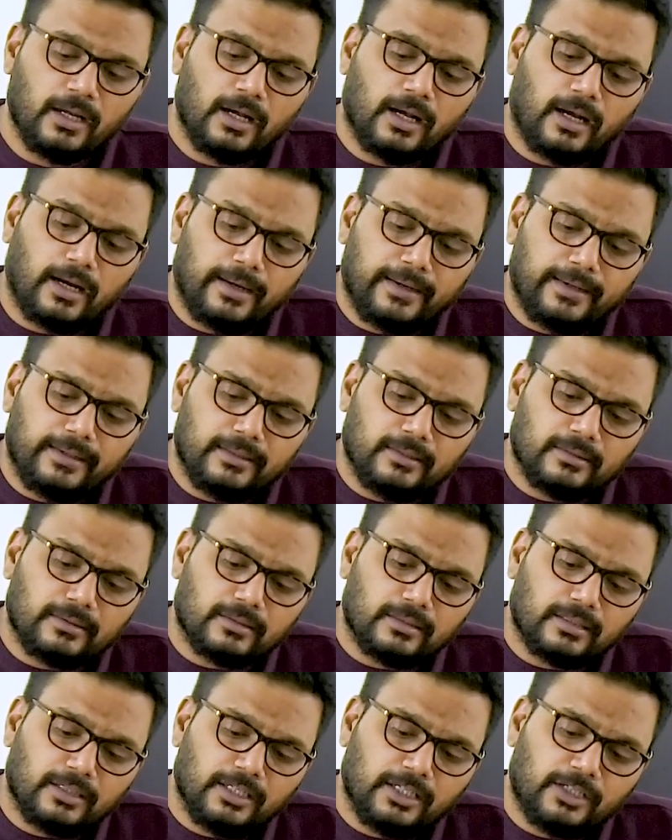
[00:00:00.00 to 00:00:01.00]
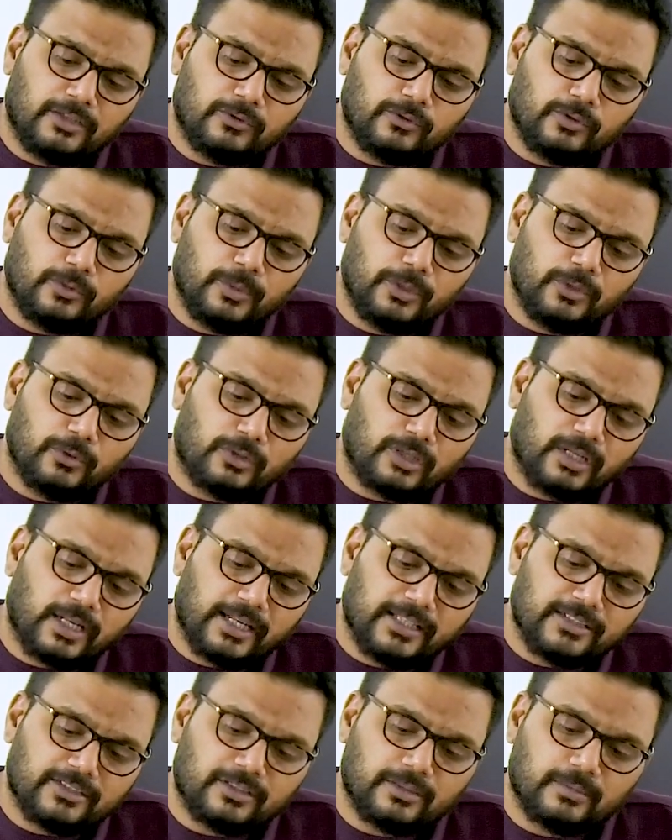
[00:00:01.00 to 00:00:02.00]
and it could be
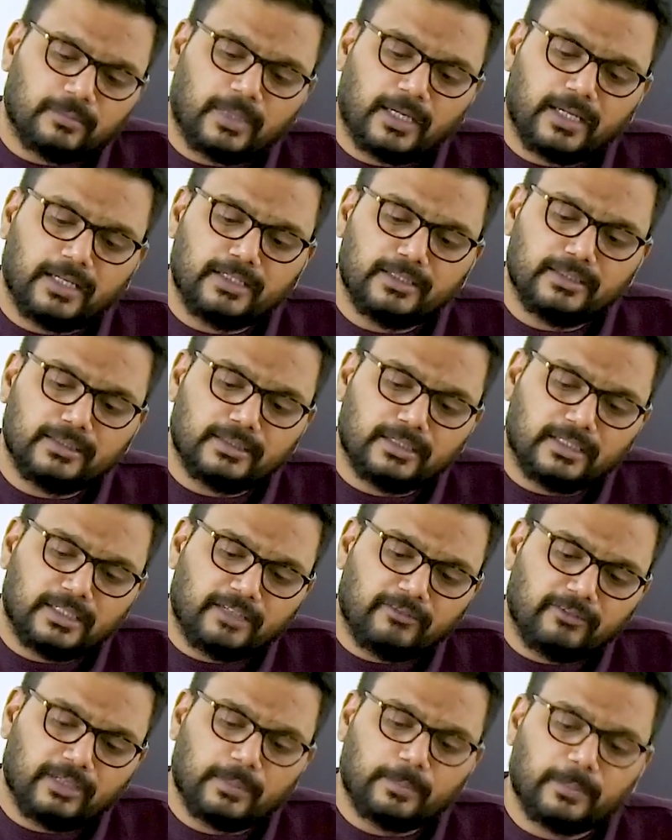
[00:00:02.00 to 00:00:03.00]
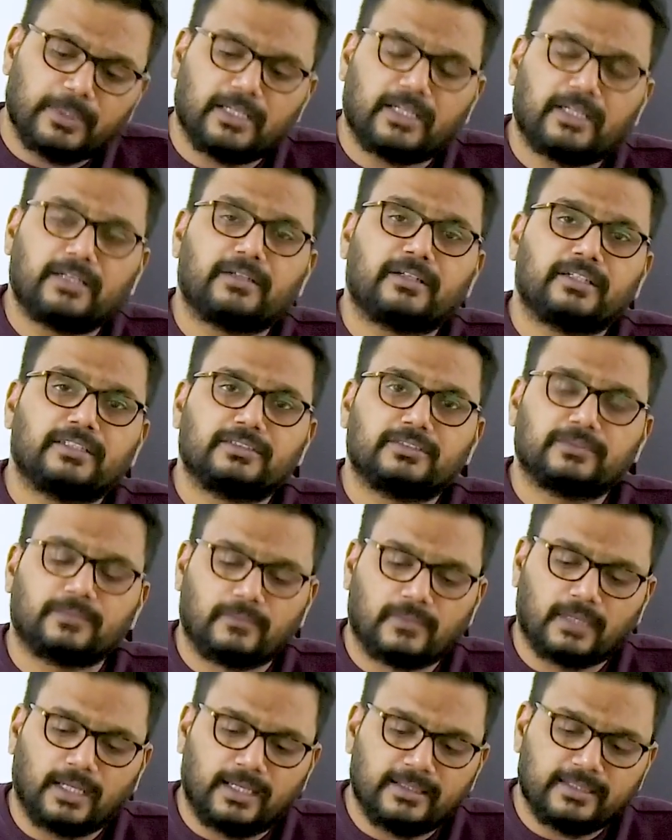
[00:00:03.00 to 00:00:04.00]
utilized by the developing countries
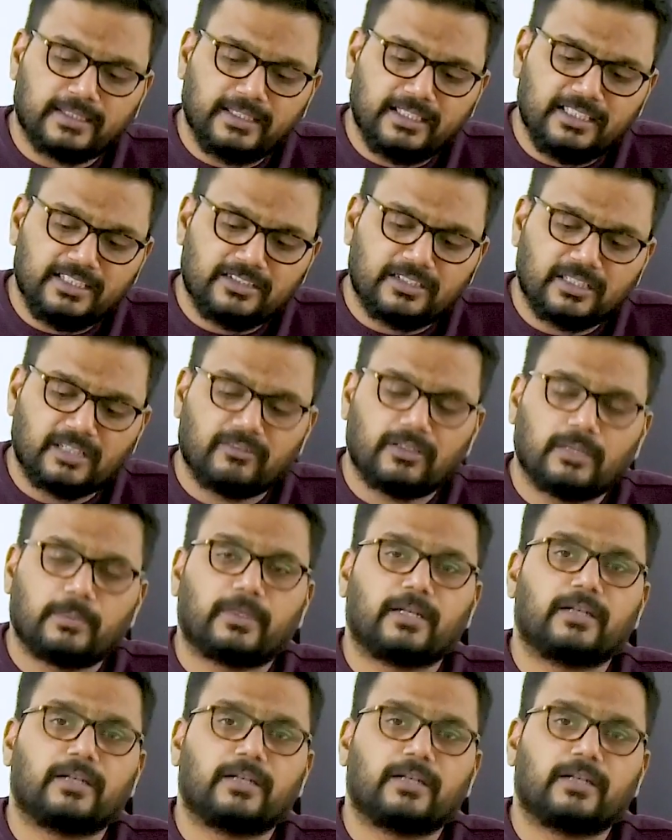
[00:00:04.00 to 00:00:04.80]
and the least developed